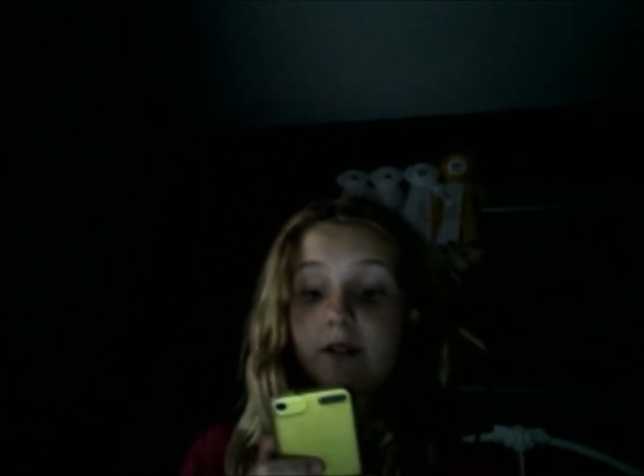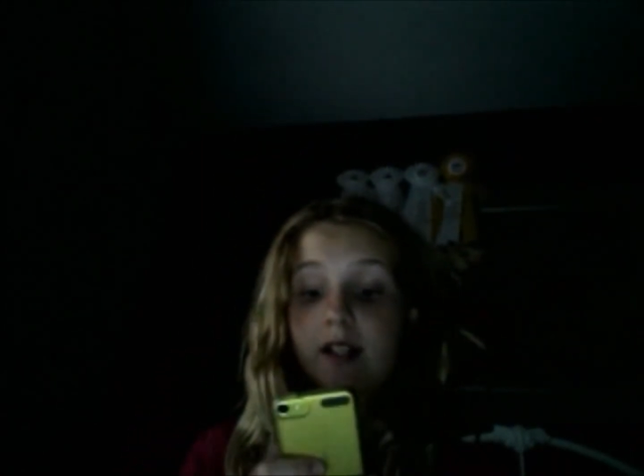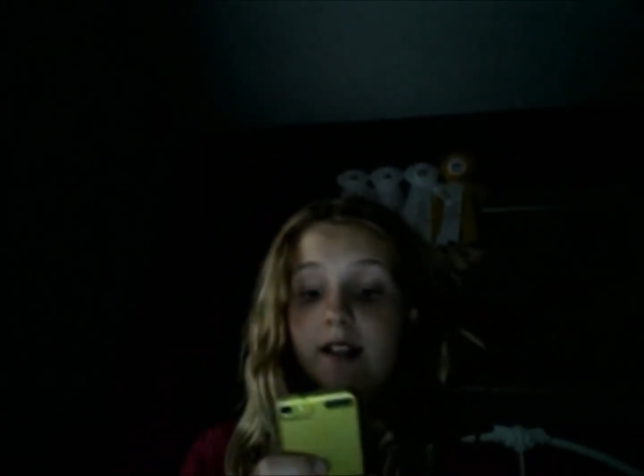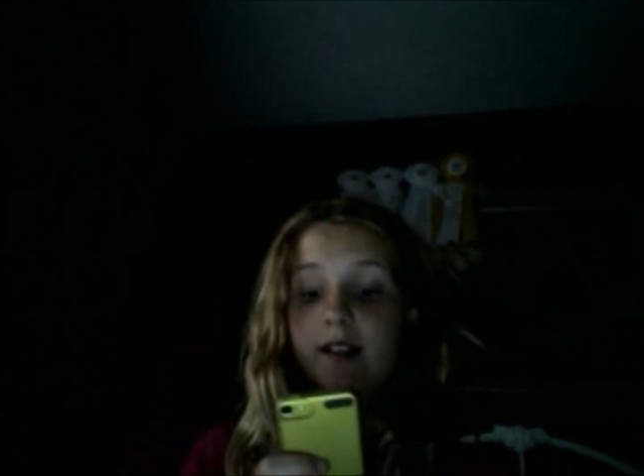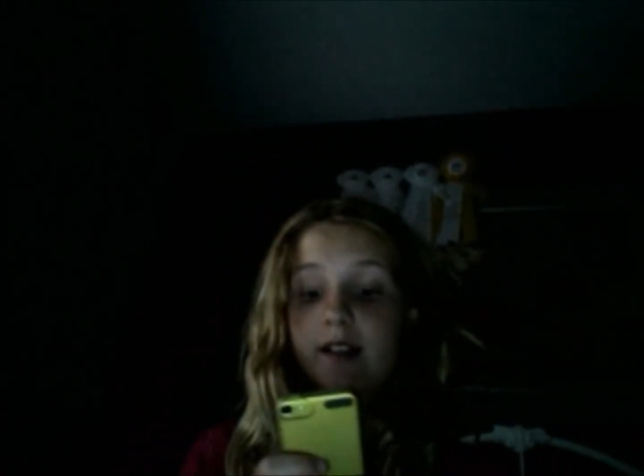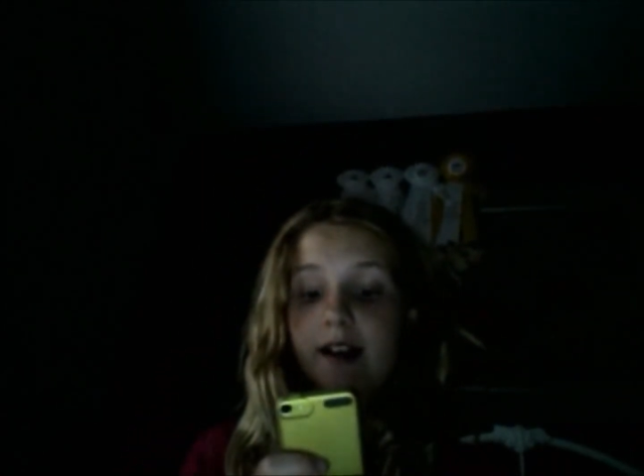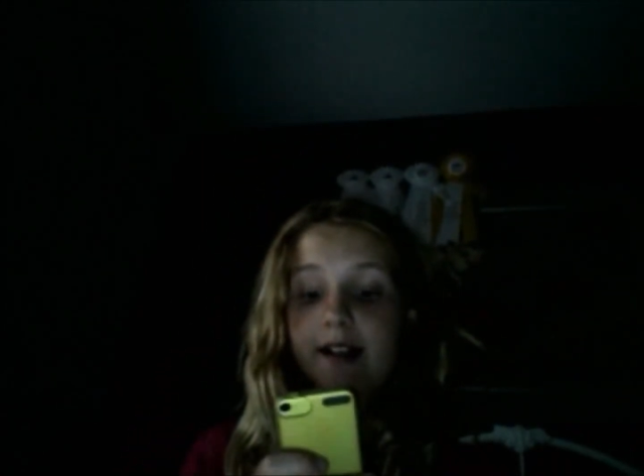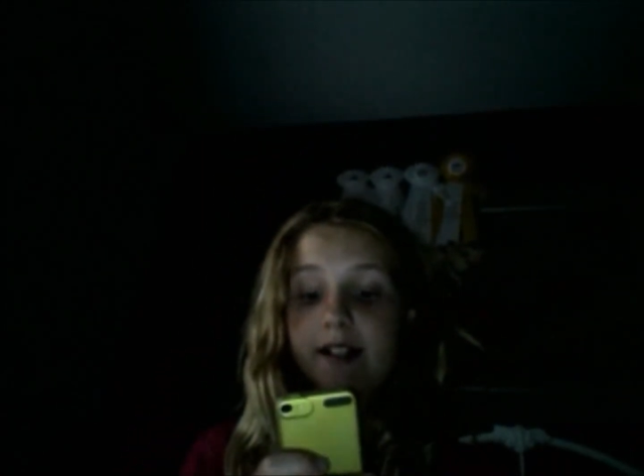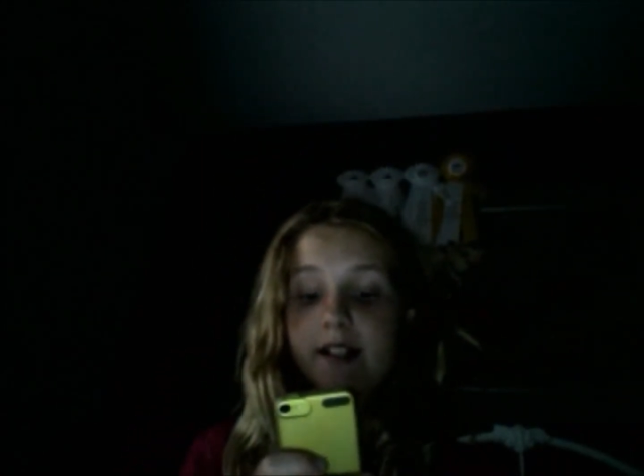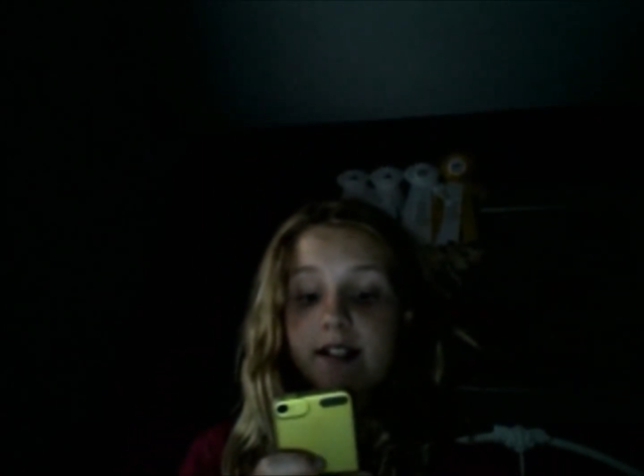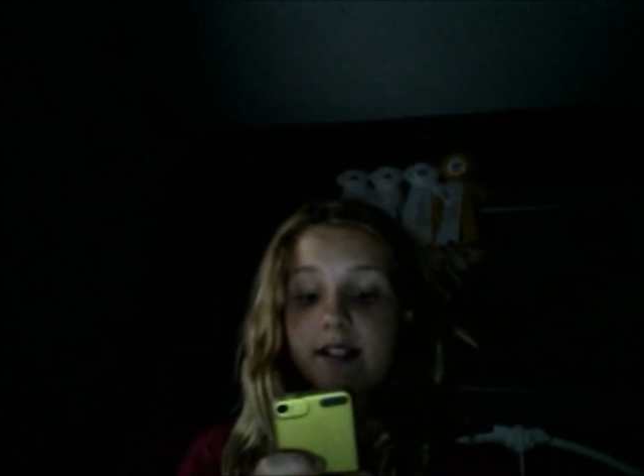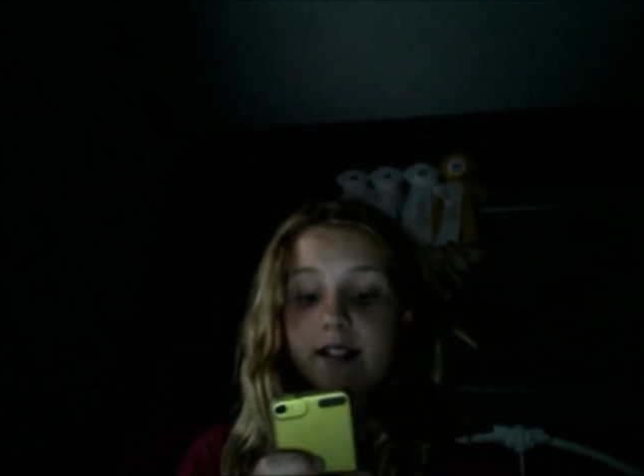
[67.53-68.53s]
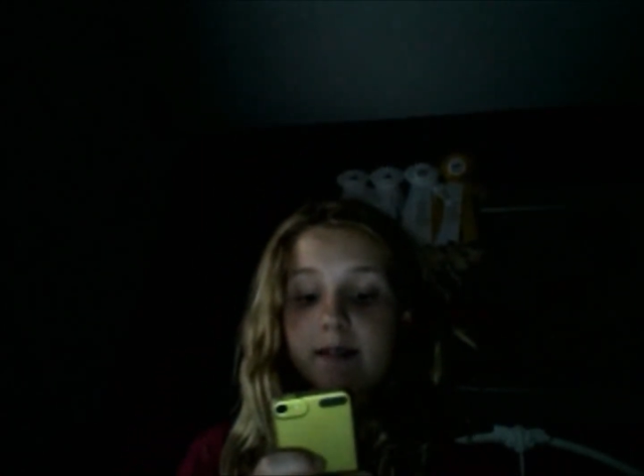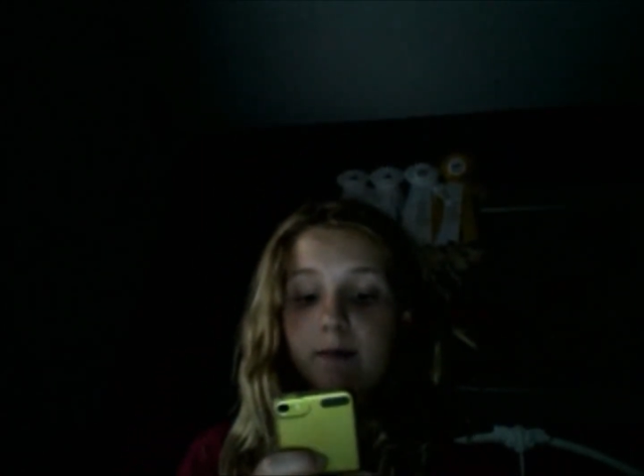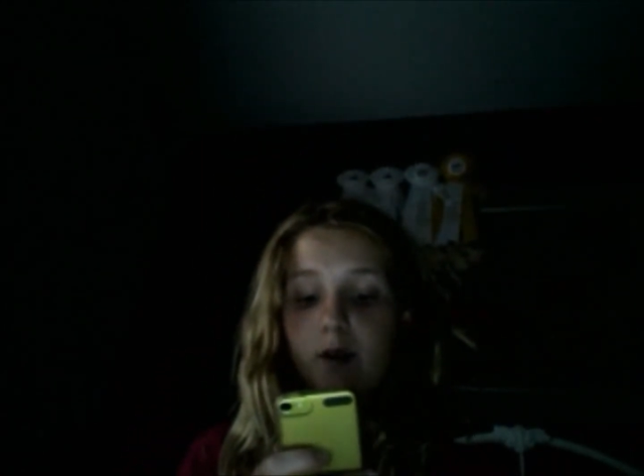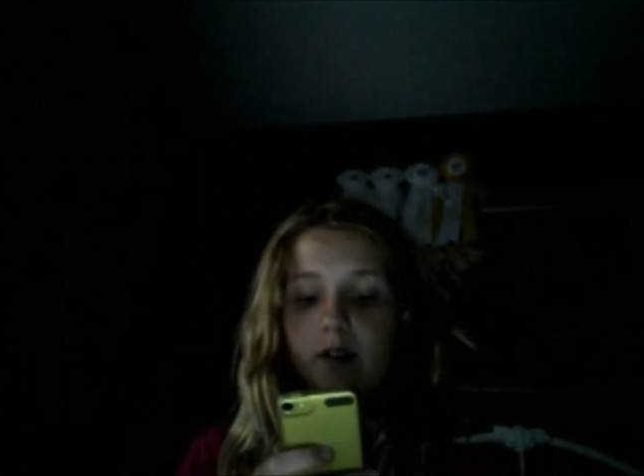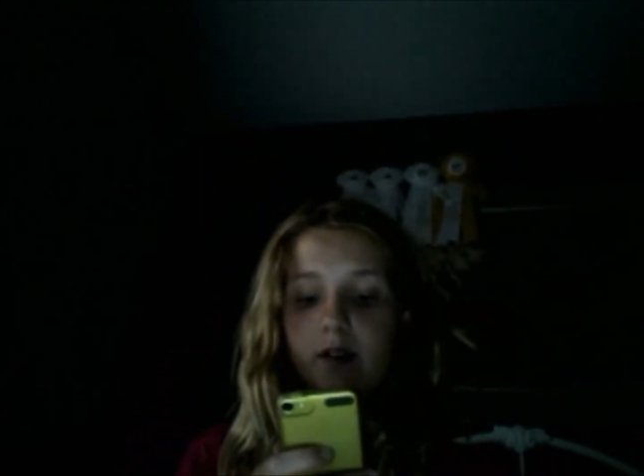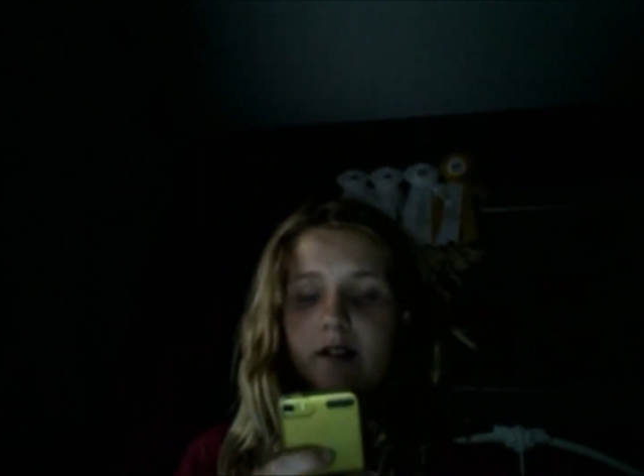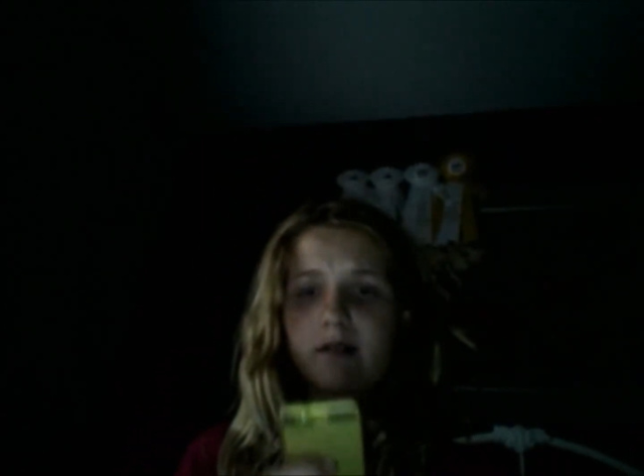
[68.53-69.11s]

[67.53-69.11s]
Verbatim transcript: the lines for